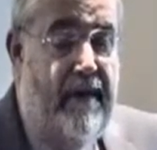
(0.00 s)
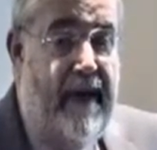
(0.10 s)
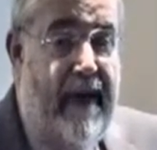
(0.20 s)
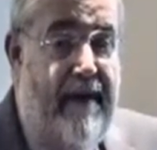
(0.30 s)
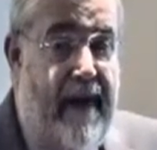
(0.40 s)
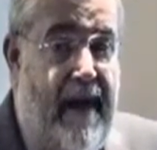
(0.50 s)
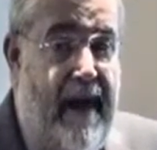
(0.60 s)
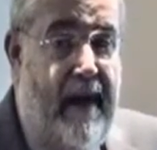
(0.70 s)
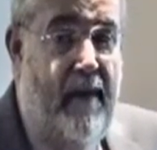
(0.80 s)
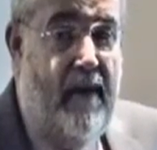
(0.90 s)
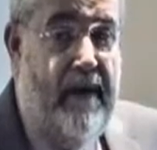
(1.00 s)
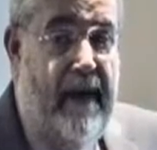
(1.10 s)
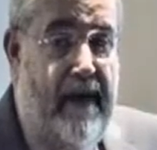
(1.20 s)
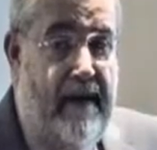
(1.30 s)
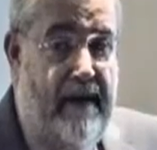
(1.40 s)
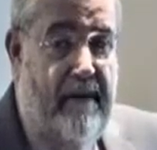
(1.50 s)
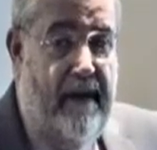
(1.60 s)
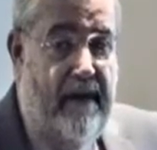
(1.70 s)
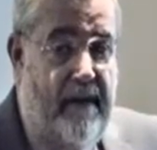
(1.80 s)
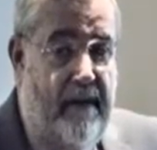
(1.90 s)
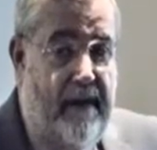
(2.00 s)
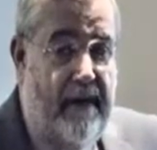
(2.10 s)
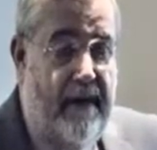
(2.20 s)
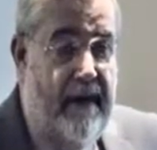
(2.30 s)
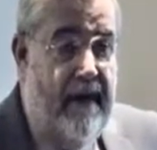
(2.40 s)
They have a high mortality rate doing it.